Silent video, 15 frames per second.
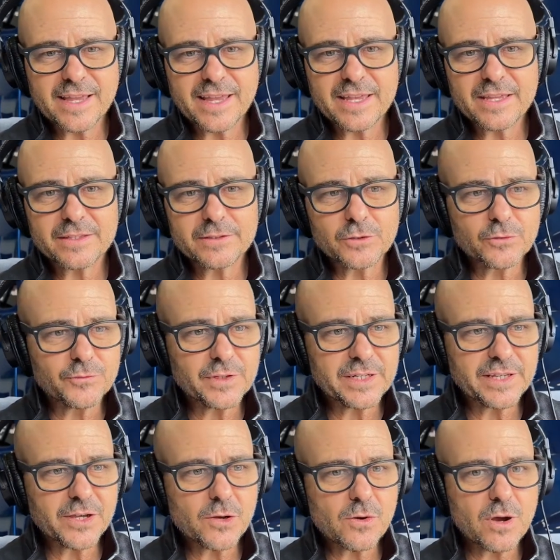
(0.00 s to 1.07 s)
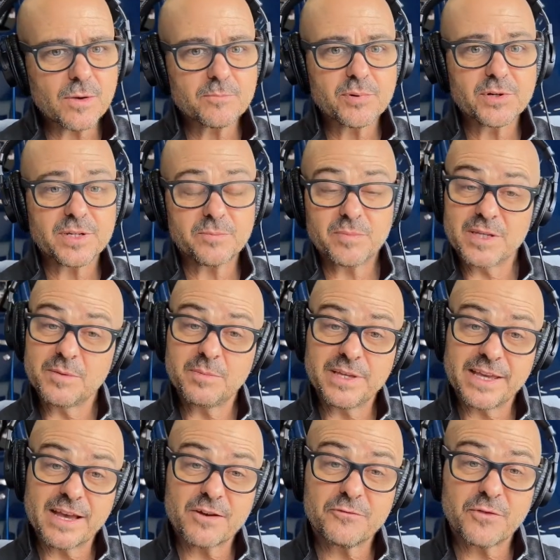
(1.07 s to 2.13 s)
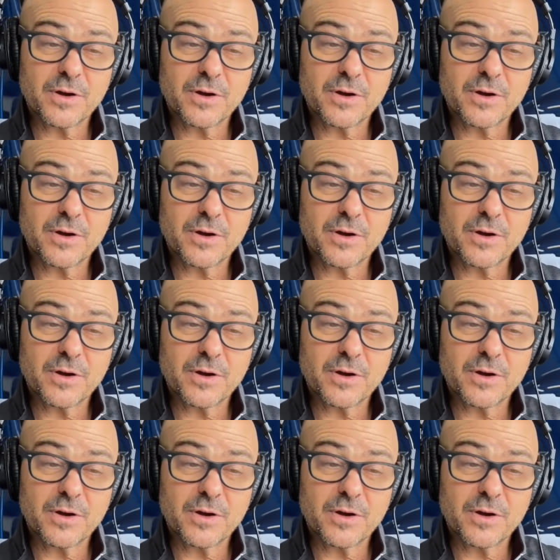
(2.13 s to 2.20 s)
a little video on putting PPF